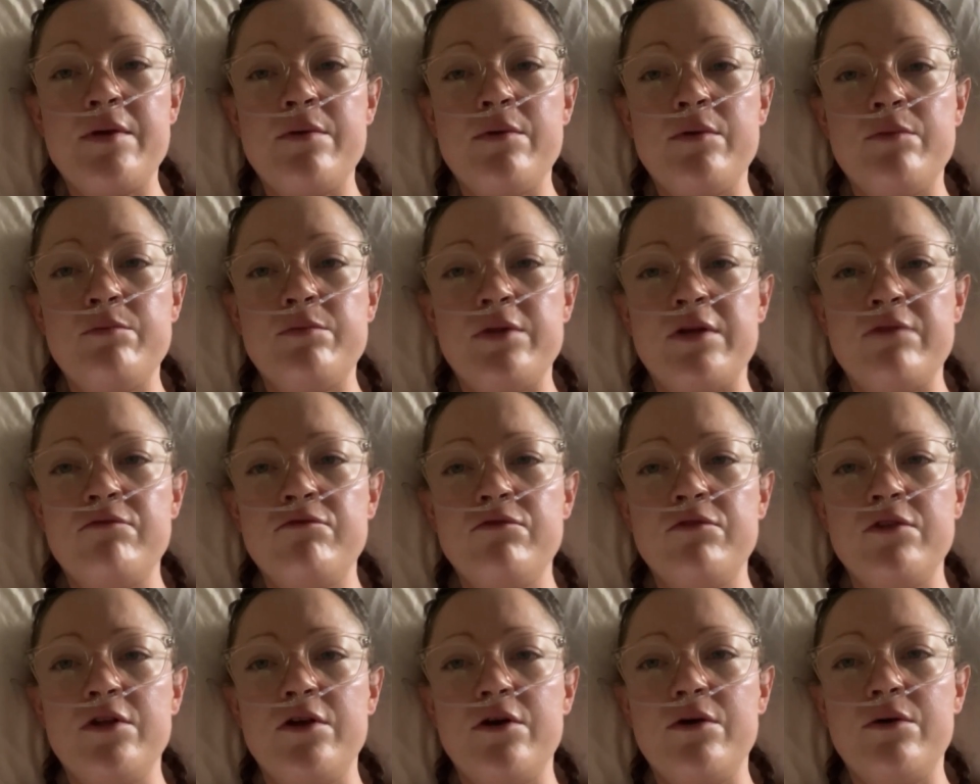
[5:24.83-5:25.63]
with blood
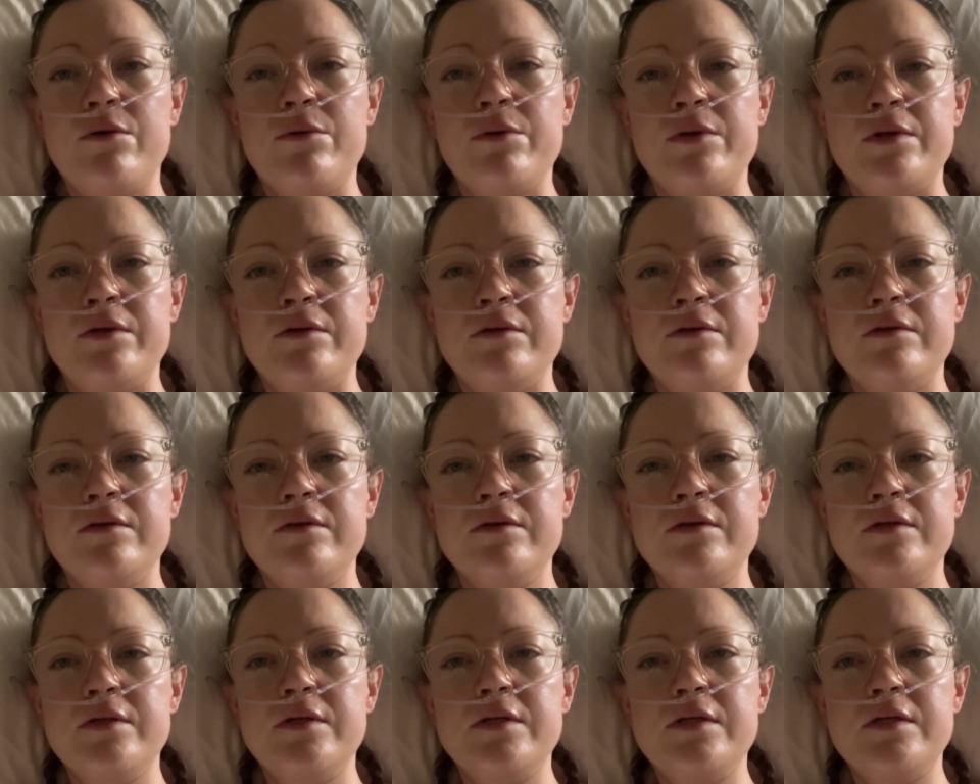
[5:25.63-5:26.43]
flow and
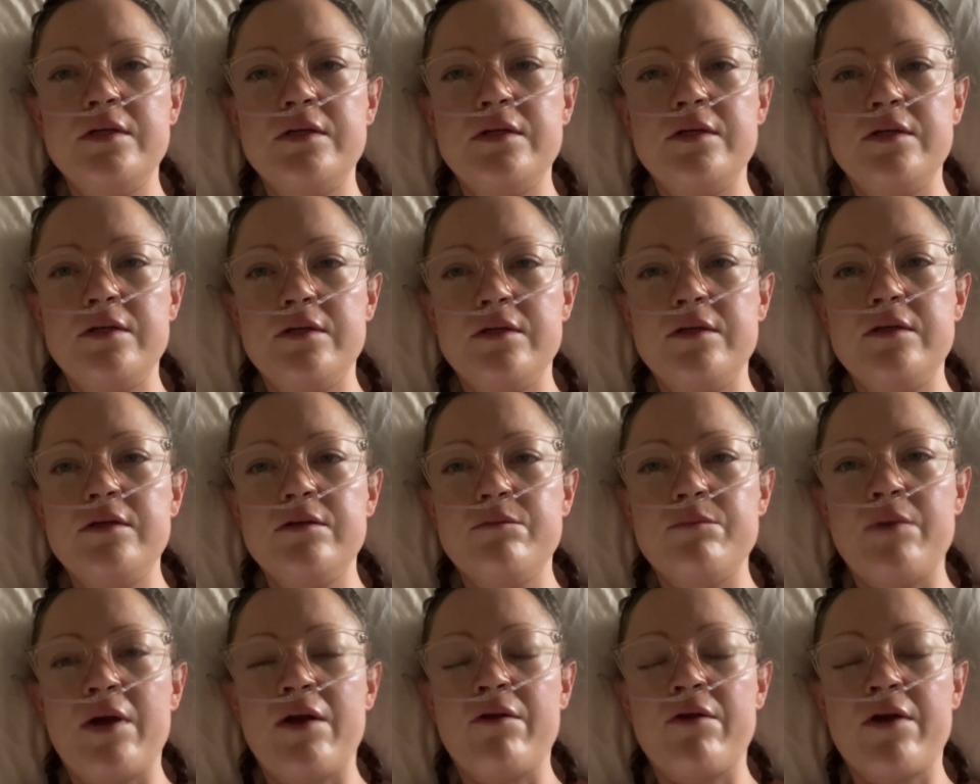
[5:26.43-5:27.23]

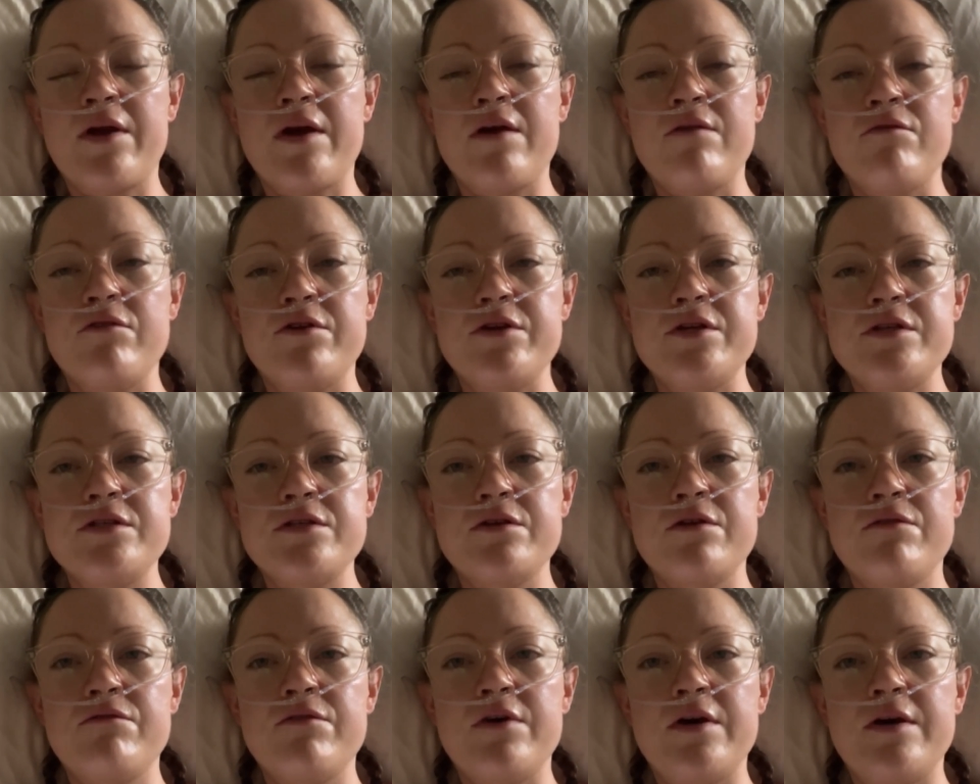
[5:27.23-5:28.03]
my recovery
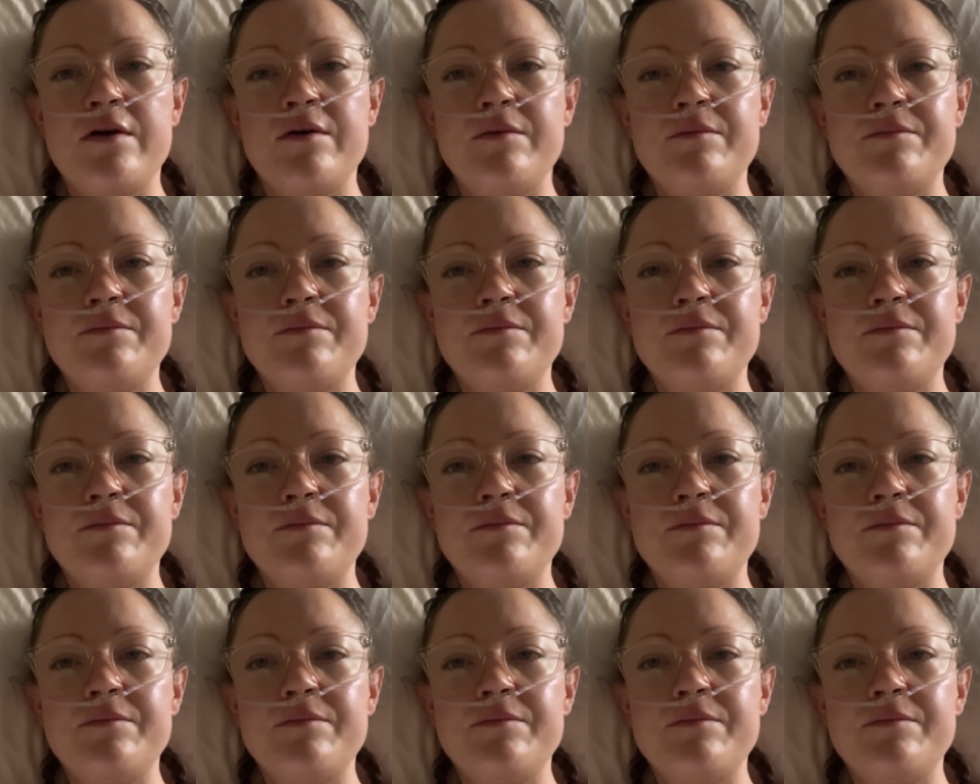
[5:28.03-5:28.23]
so far.